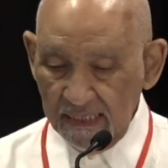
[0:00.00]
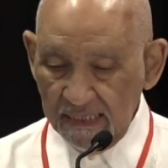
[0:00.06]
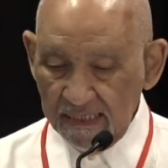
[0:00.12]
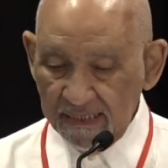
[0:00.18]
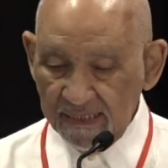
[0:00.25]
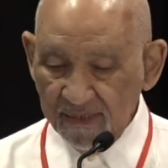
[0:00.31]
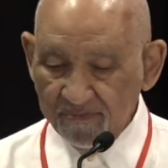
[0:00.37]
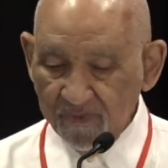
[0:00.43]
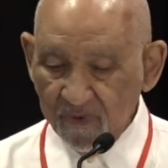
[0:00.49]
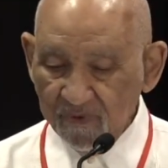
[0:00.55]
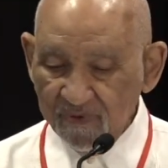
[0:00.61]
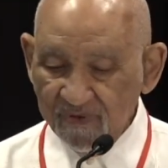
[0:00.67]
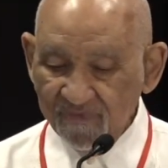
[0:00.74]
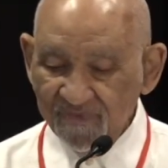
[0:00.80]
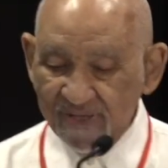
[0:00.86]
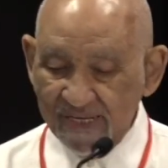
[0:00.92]
the
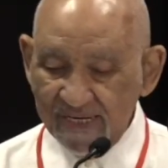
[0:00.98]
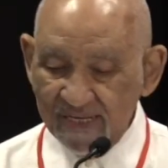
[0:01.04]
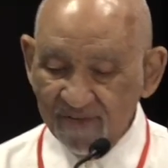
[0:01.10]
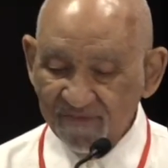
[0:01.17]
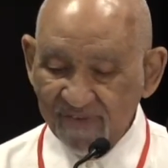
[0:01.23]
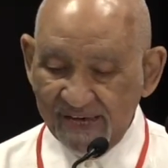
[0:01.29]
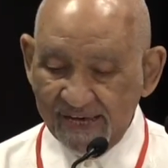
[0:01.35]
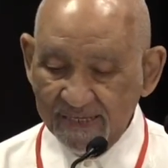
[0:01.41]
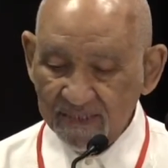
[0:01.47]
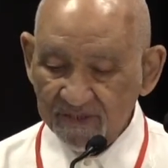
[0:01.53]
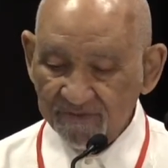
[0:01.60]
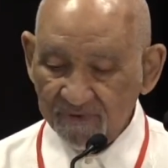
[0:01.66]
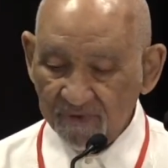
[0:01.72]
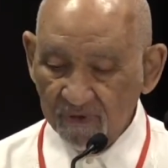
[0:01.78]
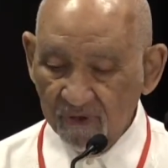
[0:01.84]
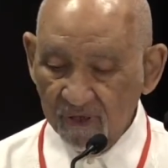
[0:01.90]
motivating factor
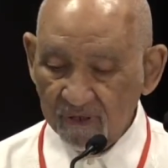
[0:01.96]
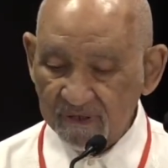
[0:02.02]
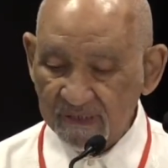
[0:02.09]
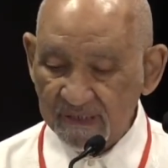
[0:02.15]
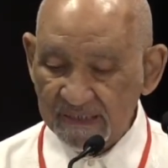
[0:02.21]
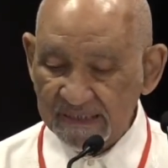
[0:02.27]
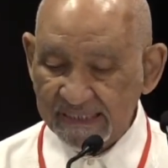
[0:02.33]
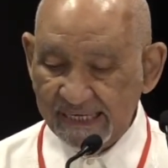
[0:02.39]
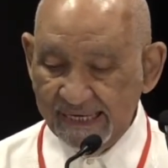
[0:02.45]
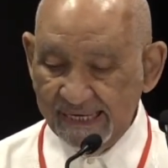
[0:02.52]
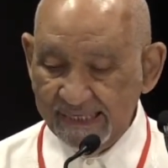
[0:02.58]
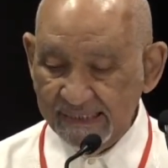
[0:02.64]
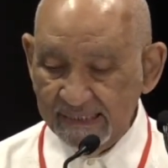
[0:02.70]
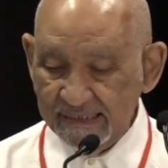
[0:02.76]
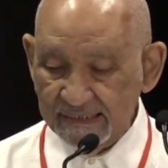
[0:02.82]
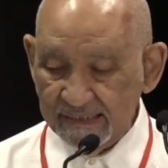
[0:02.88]
for all
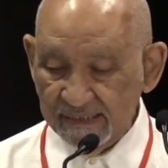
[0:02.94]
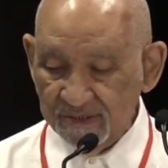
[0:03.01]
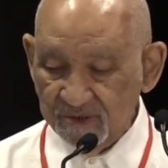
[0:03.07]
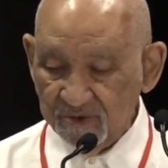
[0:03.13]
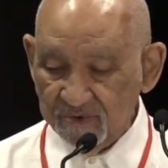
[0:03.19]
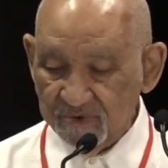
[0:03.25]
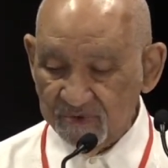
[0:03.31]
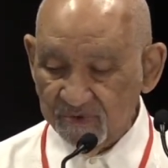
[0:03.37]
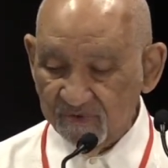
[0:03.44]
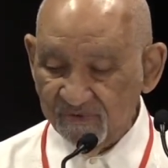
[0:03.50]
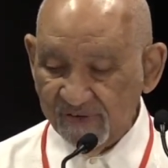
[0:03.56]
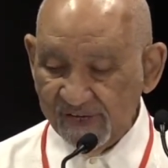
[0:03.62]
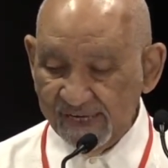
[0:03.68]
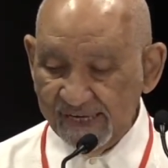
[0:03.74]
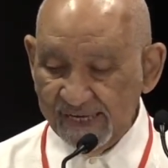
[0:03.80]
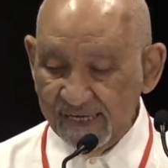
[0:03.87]
societies is to
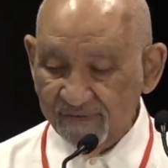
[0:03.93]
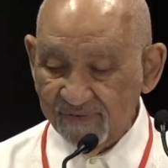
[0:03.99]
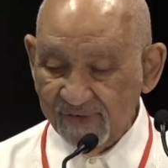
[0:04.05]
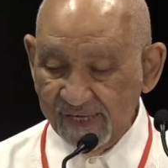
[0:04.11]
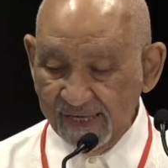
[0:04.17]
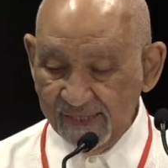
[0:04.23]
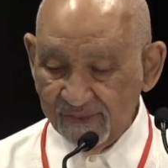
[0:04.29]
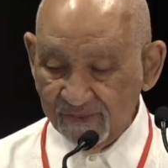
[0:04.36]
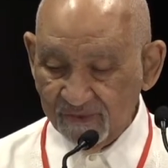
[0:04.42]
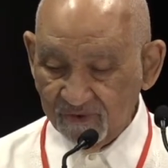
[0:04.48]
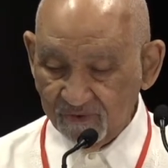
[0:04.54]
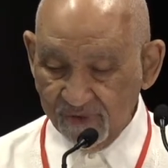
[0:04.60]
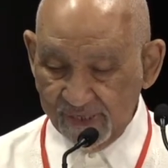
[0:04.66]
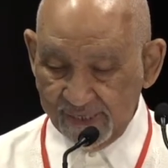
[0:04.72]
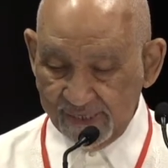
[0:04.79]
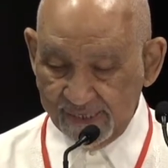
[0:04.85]
survive and
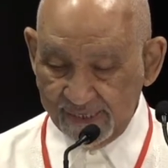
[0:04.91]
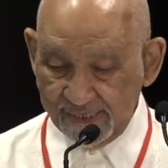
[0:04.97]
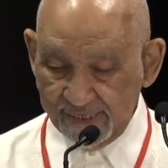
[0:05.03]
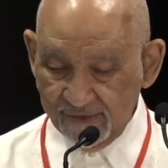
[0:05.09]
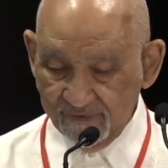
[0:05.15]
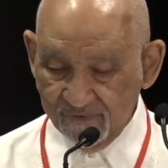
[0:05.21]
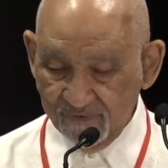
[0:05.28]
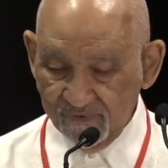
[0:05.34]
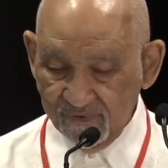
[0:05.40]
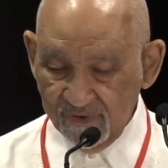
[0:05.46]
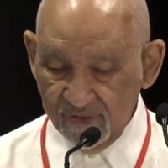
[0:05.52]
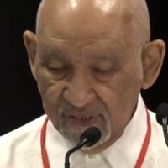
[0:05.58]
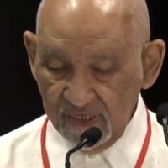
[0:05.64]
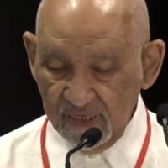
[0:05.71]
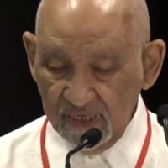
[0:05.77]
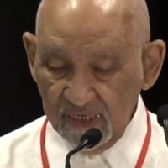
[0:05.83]
thrive.
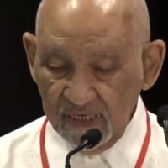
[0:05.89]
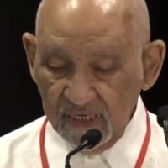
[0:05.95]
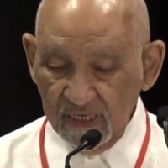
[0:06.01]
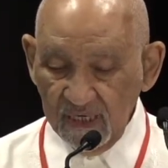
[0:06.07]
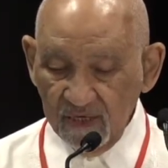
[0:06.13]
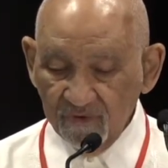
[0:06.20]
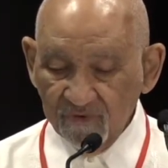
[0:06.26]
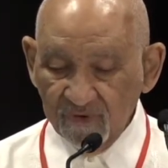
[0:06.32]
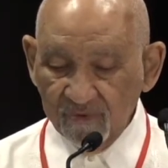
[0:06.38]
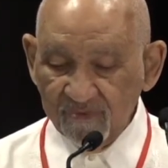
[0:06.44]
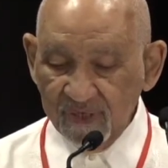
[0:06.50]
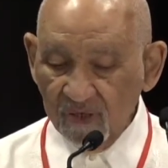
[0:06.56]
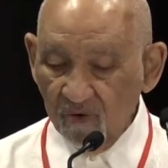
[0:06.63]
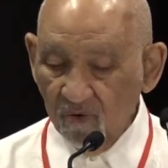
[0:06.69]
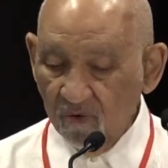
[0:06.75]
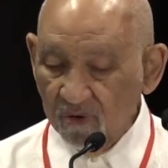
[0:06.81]
From
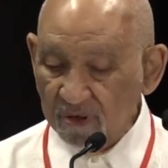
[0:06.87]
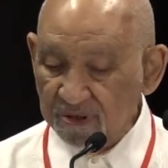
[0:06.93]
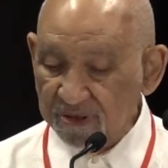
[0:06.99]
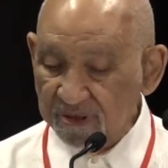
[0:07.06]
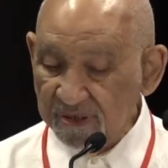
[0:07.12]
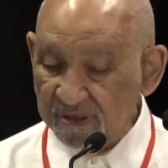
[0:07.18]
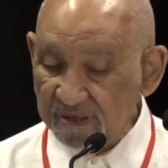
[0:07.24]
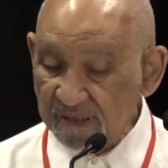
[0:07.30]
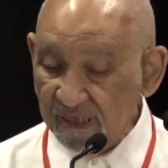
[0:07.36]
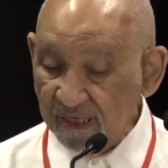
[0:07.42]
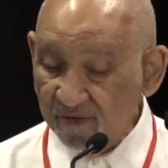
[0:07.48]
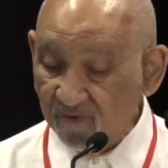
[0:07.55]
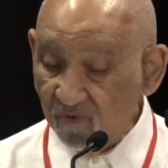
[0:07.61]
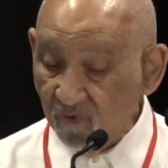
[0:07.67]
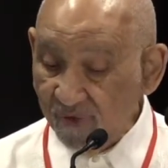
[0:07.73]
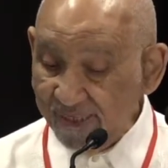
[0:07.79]
the origins
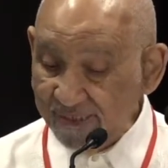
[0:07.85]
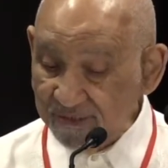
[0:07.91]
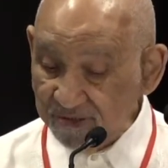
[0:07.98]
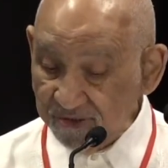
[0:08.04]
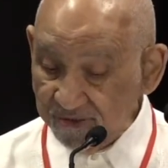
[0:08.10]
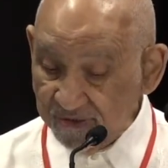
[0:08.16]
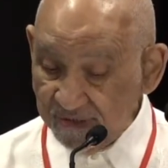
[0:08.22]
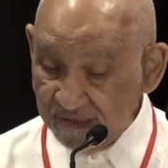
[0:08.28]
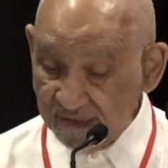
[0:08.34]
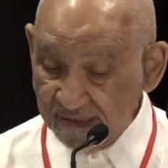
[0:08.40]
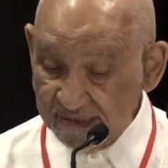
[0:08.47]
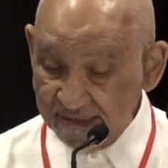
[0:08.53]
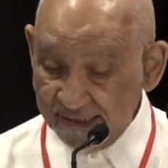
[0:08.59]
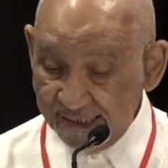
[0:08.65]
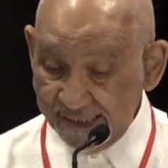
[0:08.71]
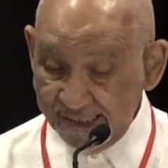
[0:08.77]
of Western
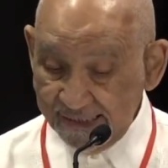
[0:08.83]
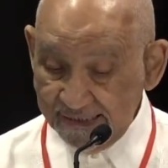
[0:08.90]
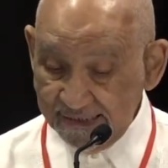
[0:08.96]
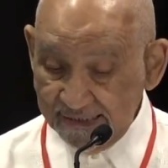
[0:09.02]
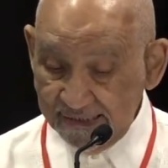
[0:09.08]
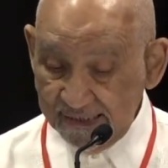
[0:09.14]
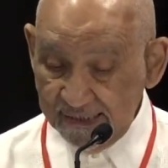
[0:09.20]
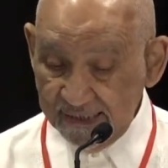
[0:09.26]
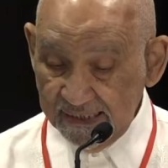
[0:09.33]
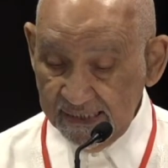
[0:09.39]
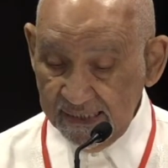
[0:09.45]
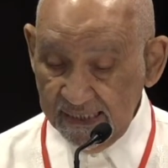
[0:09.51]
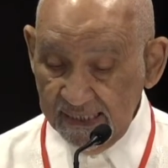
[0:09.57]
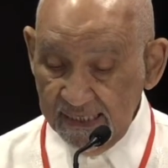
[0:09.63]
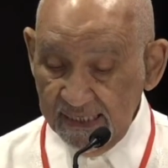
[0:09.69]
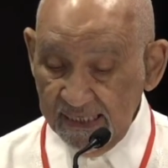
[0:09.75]
society,
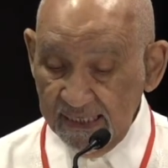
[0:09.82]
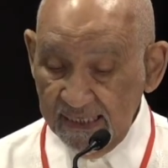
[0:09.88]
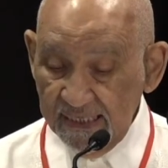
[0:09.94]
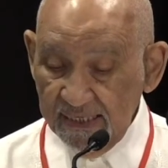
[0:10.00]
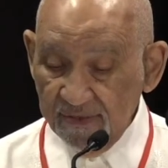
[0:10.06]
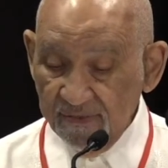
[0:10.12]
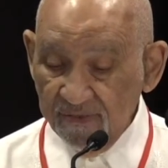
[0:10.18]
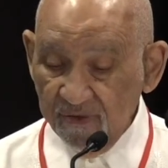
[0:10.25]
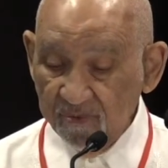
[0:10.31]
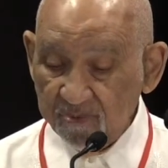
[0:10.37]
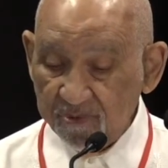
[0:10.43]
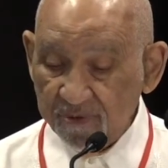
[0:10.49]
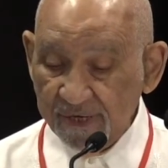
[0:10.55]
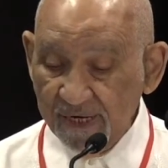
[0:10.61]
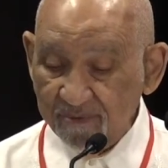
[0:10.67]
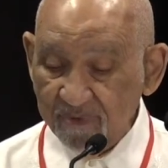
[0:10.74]
the
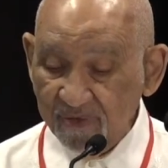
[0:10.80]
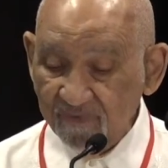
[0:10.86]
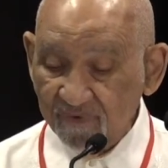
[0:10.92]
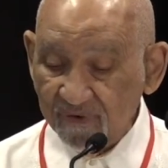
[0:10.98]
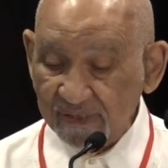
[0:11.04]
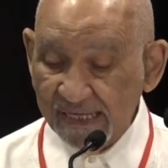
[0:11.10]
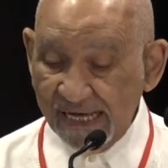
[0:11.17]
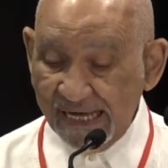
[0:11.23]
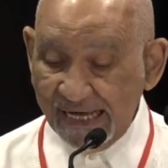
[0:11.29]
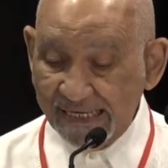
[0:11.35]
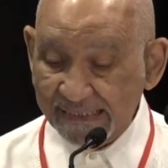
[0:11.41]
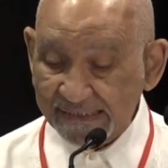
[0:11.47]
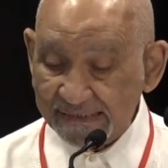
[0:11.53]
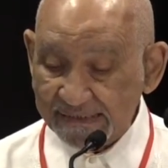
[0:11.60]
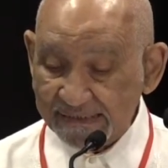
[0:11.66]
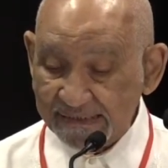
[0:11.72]
primeval
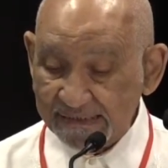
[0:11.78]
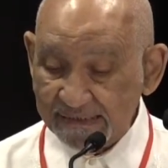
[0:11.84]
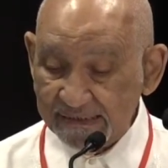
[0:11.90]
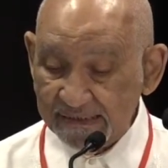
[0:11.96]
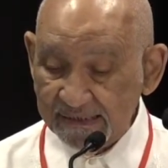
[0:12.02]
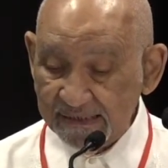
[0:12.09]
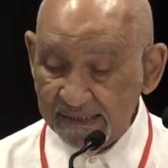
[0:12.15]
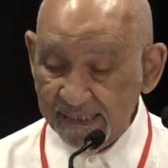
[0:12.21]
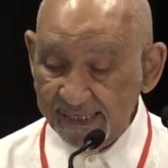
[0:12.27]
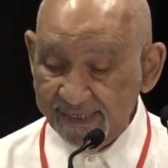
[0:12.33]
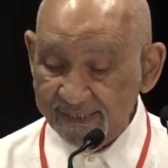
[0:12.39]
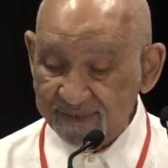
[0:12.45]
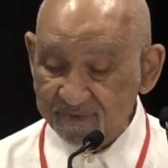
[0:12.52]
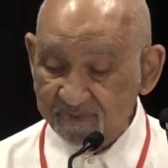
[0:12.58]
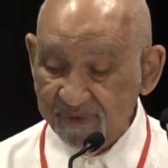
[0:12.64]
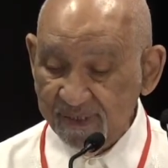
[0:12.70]
angst
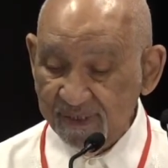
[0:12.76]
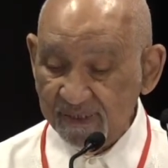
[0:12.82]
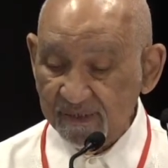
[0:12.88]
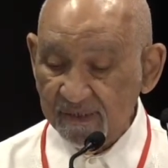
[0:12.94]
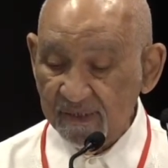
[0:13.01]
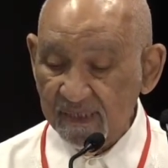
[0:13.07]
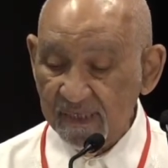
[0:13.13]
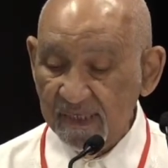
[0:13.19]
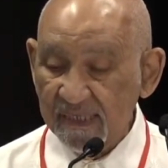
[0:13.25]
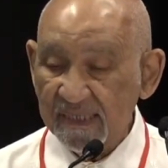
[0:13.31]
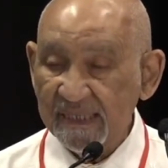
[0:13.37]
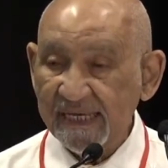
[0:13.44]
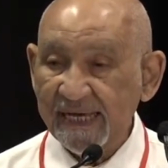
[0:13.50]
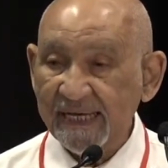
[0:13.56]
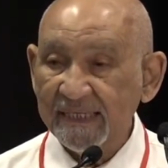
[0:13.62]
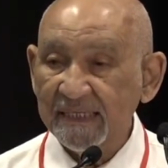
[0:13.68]
has been
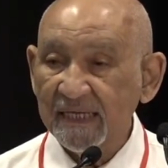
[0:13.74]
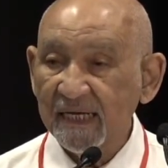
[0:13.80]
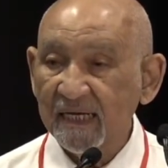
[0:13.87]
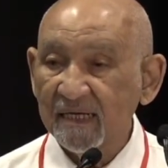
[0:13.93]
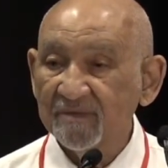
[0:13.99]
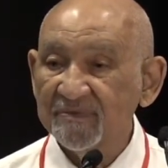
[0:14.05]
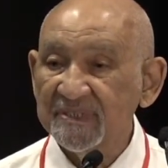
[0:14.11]
that of